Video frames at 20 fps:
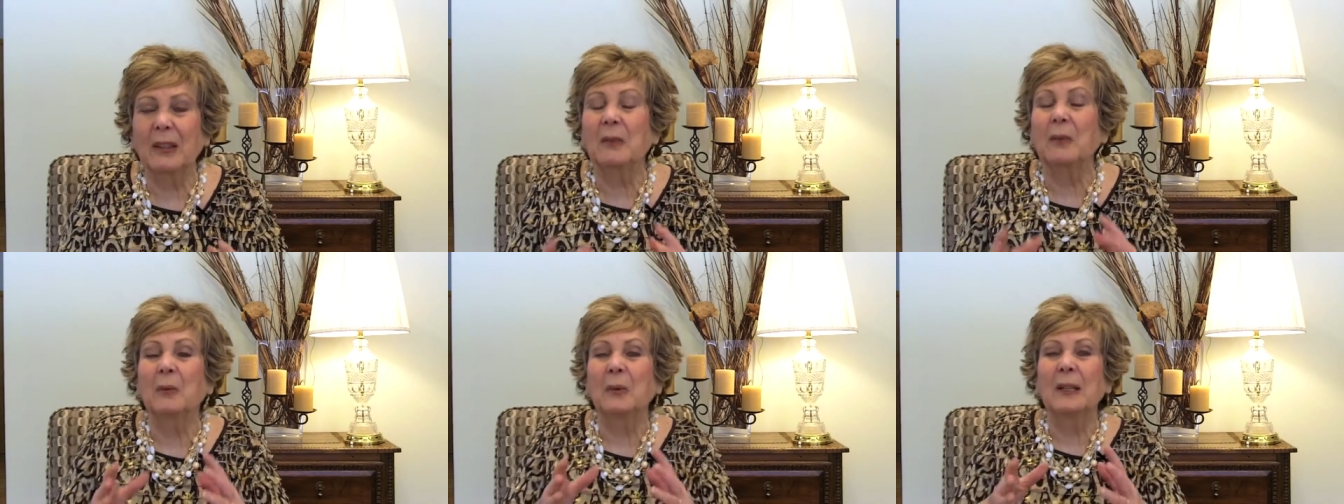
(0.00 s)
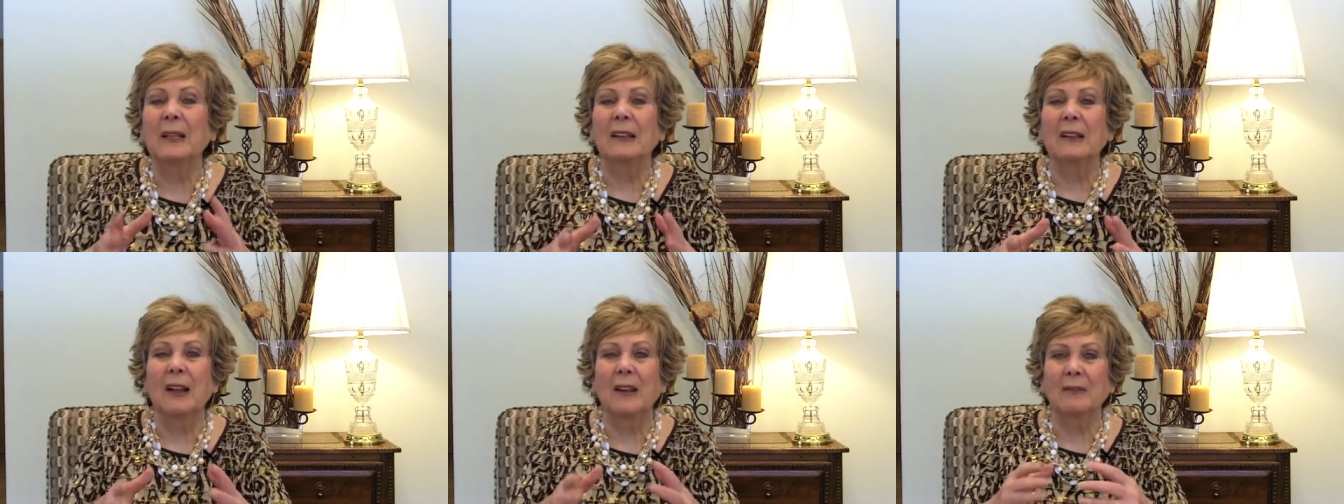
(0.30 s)
We'd
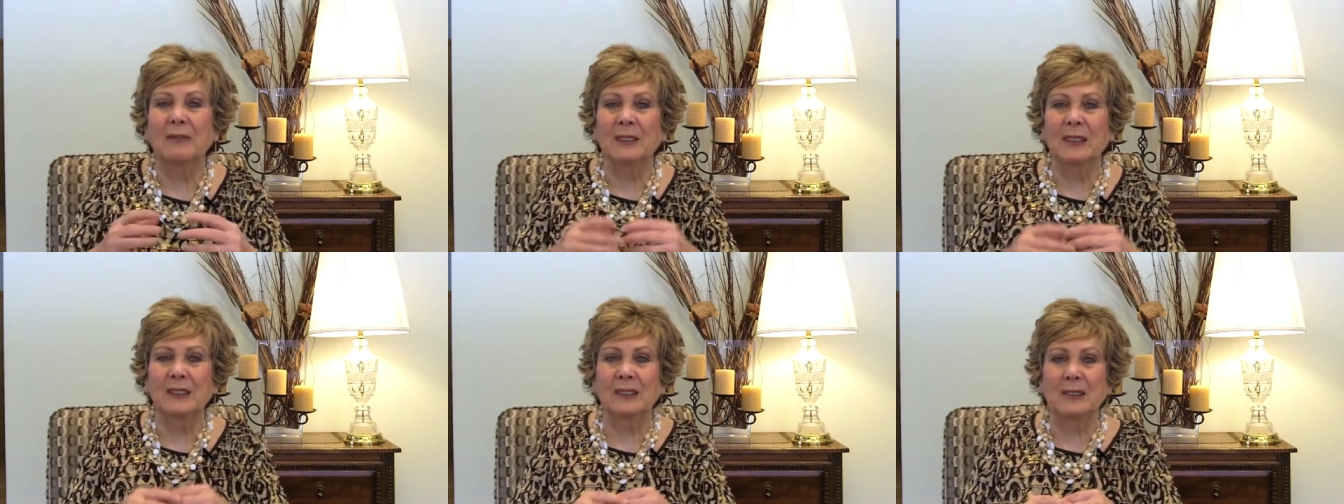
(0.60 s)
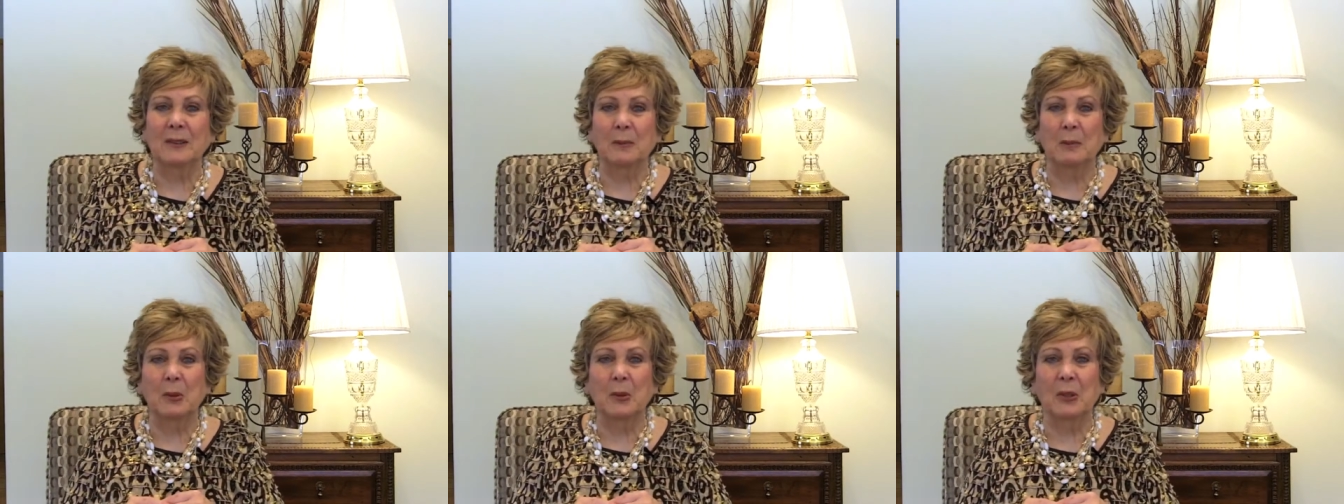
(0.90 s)
love to
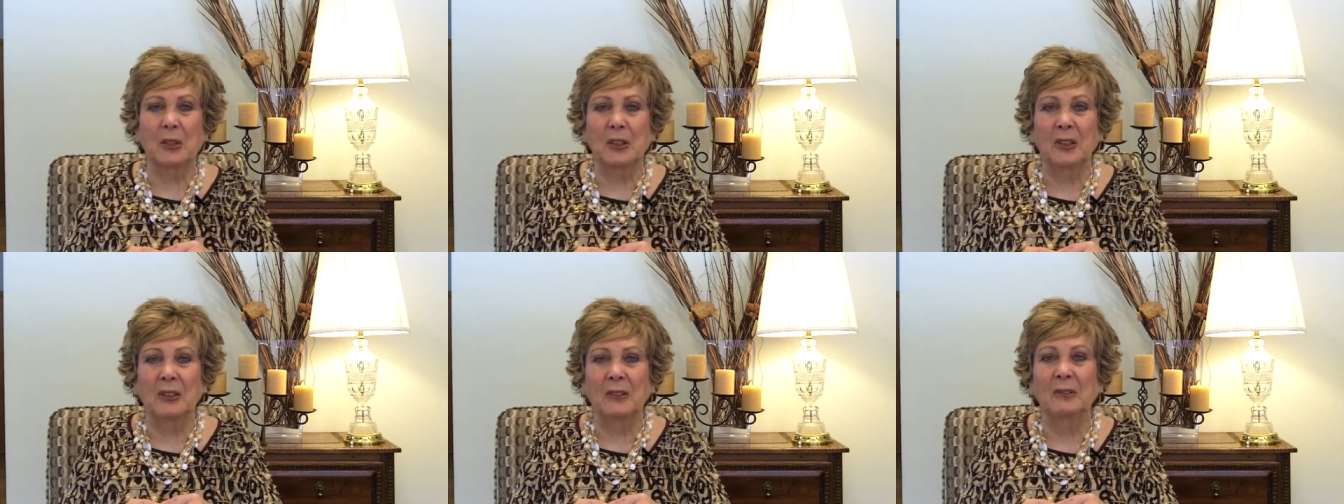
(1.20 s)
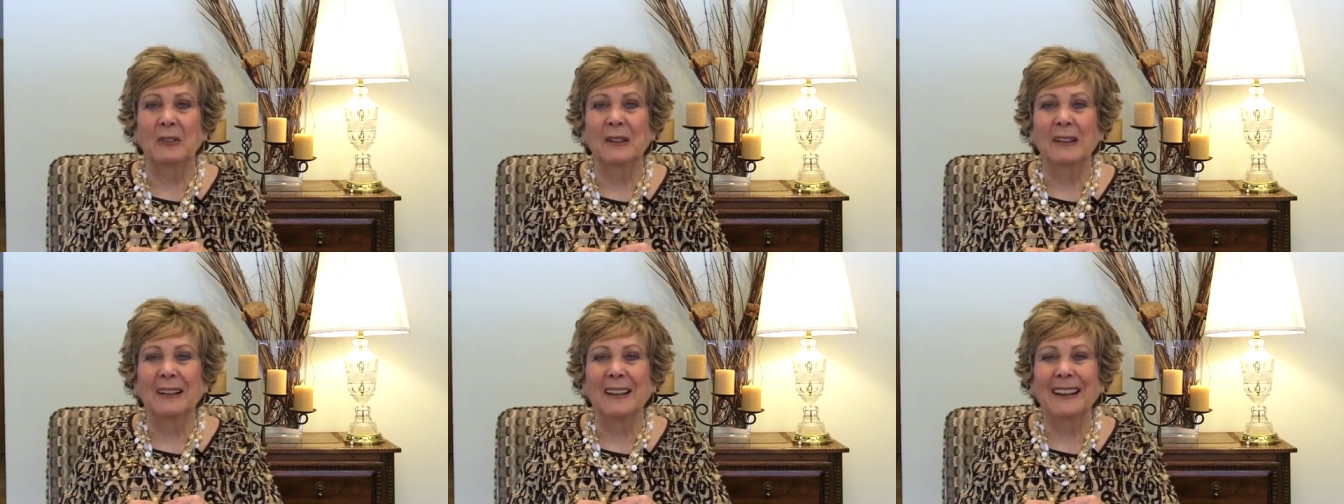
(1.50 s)
support you.
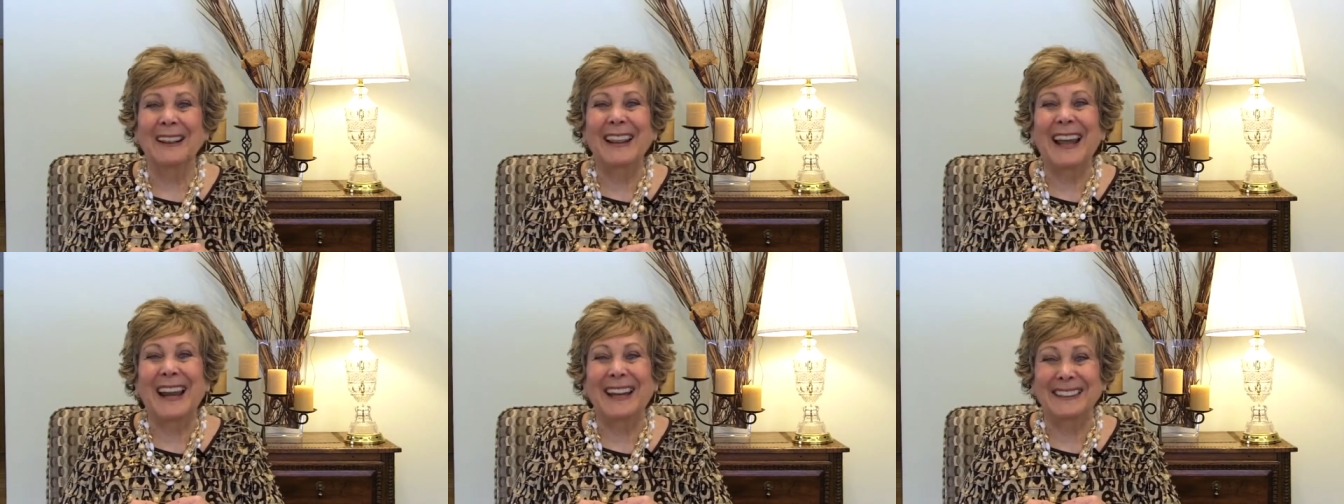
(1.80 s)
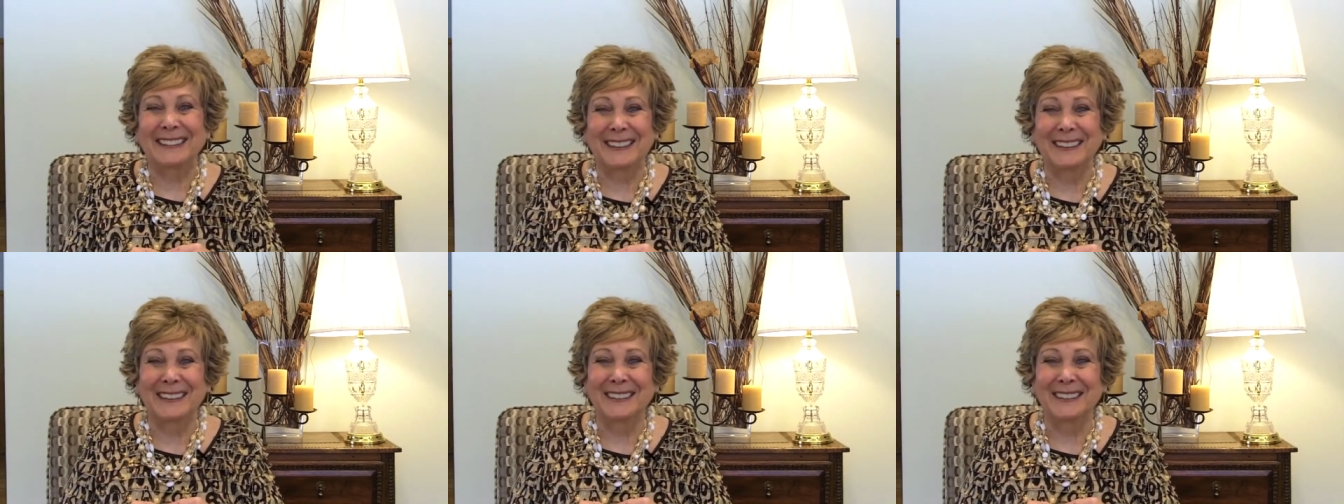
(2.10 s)
Thanks.